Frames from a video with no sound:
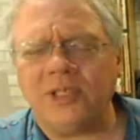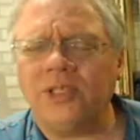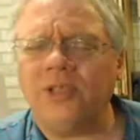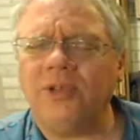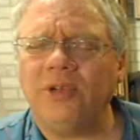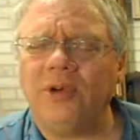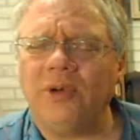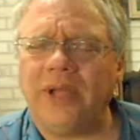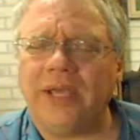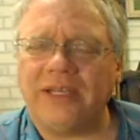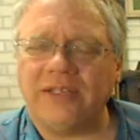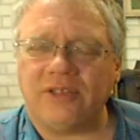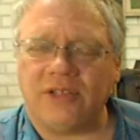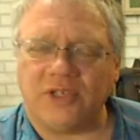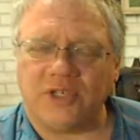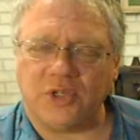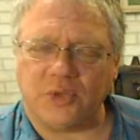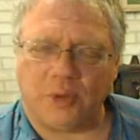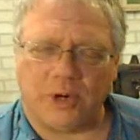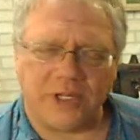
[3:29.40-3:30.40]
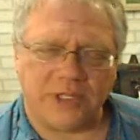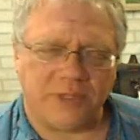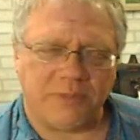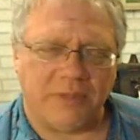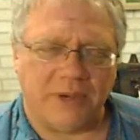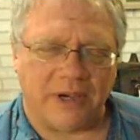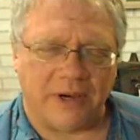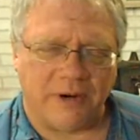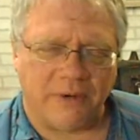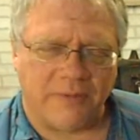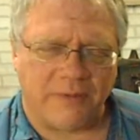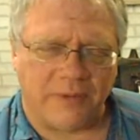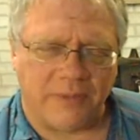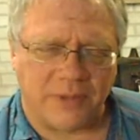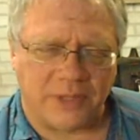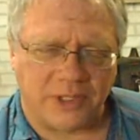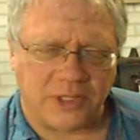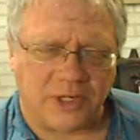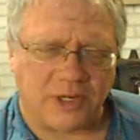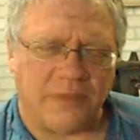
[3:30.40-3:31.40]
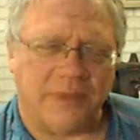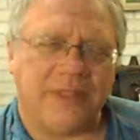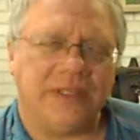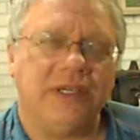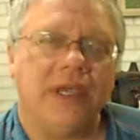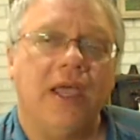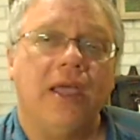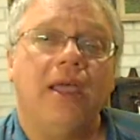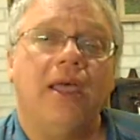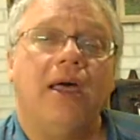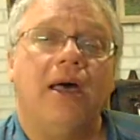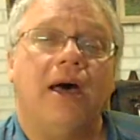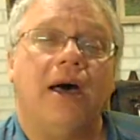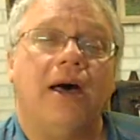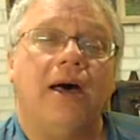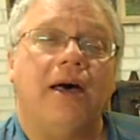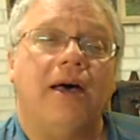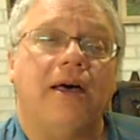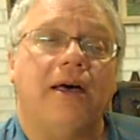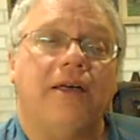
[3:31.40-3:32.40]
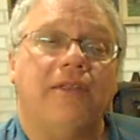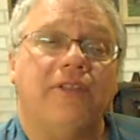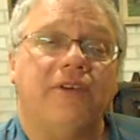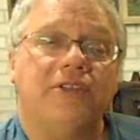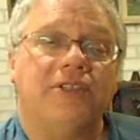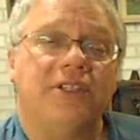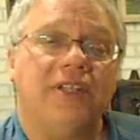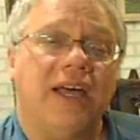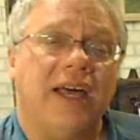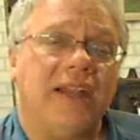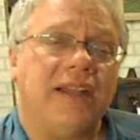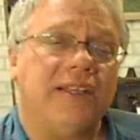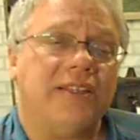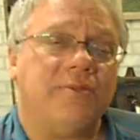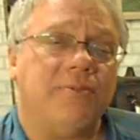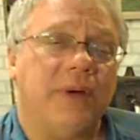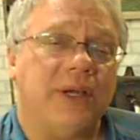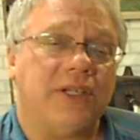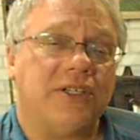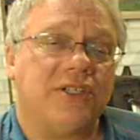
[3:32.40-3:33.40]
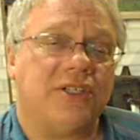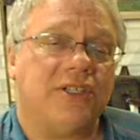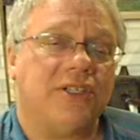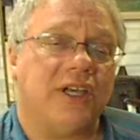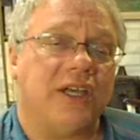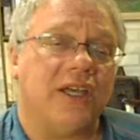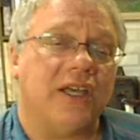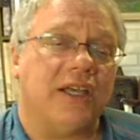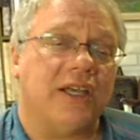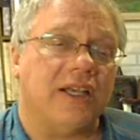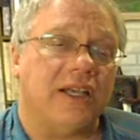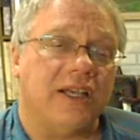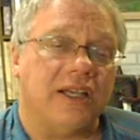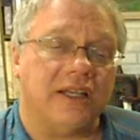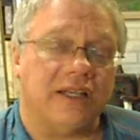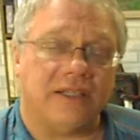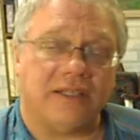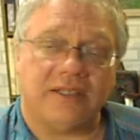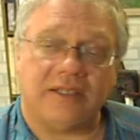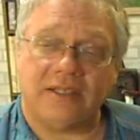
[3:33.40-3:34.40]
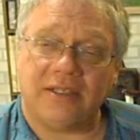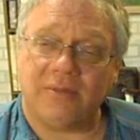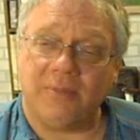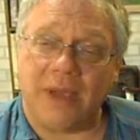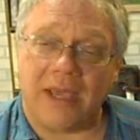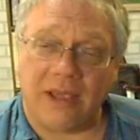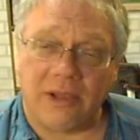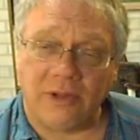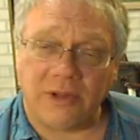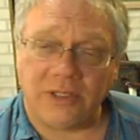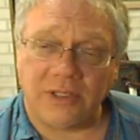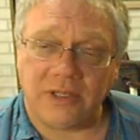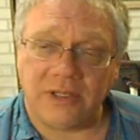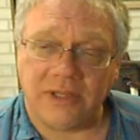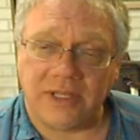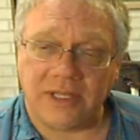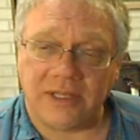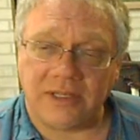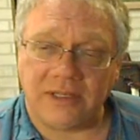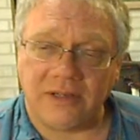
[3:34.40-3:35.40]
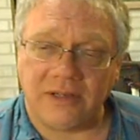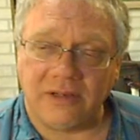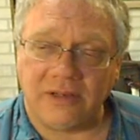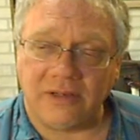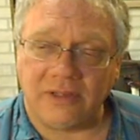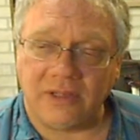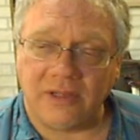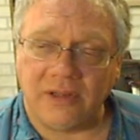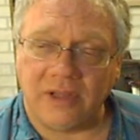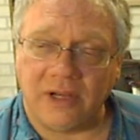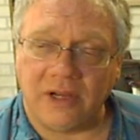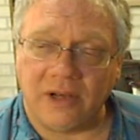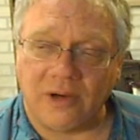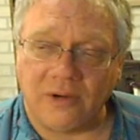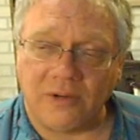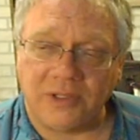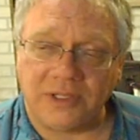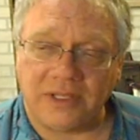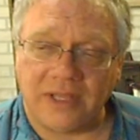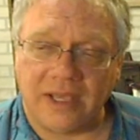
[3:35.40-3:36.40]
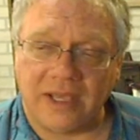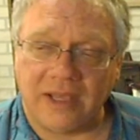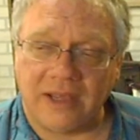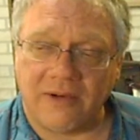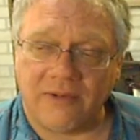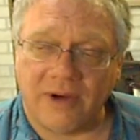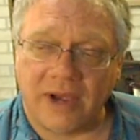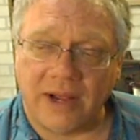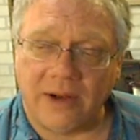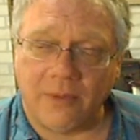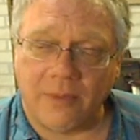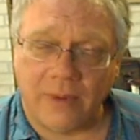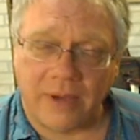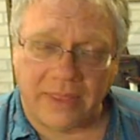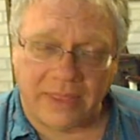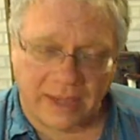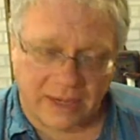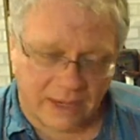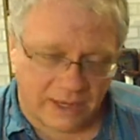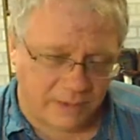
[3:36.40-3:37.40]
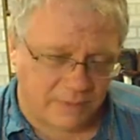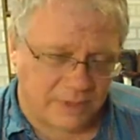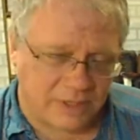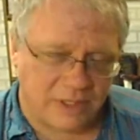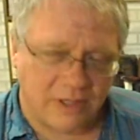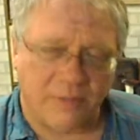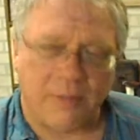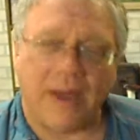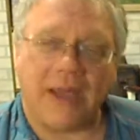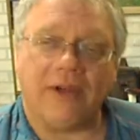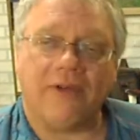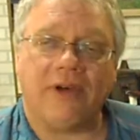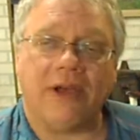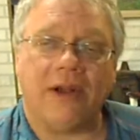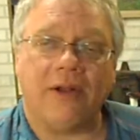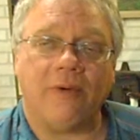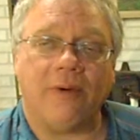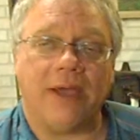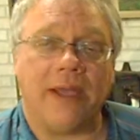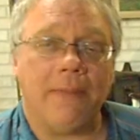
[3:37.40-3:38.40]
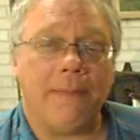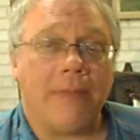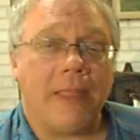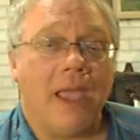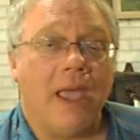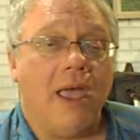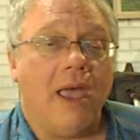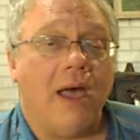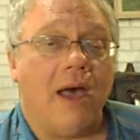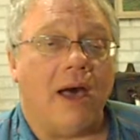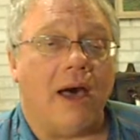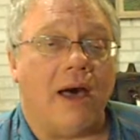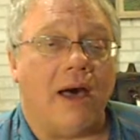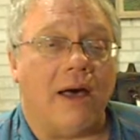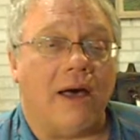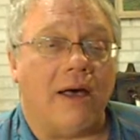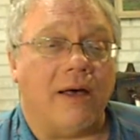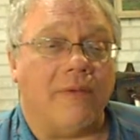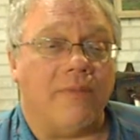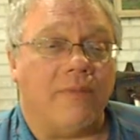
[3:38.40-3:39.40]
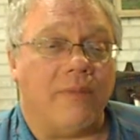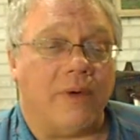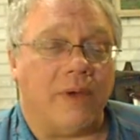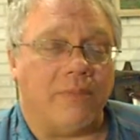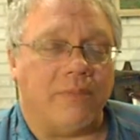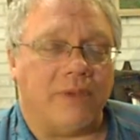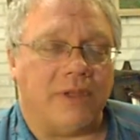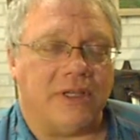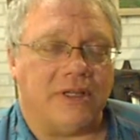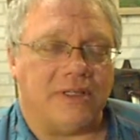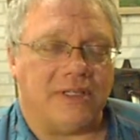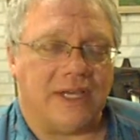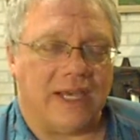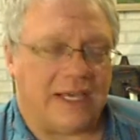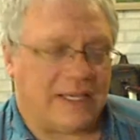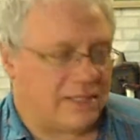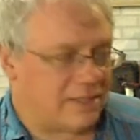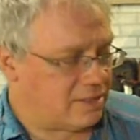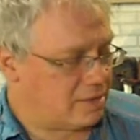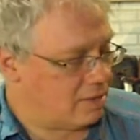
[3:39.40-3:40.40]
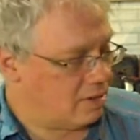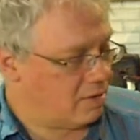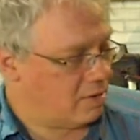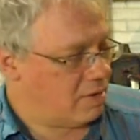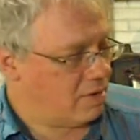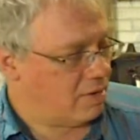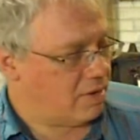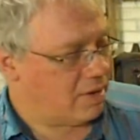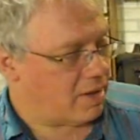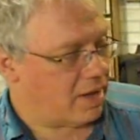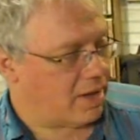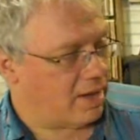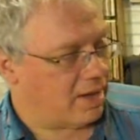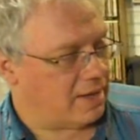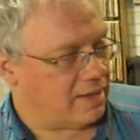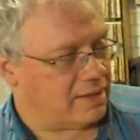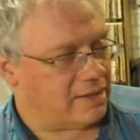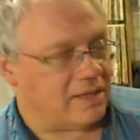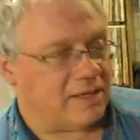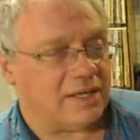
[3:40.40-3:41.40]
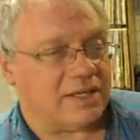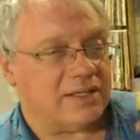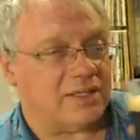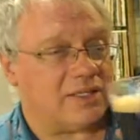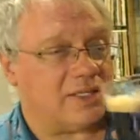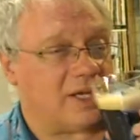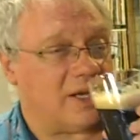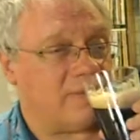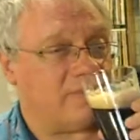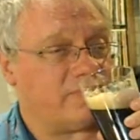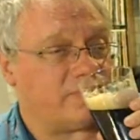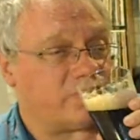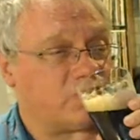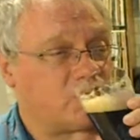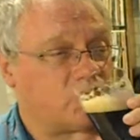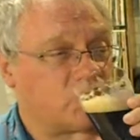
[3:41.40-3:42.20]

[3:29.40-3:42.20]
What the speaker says: Also known as Schwarzbier from the Germans. There's not as much smell to the nose that comes to mind right away. To taste, though, it does.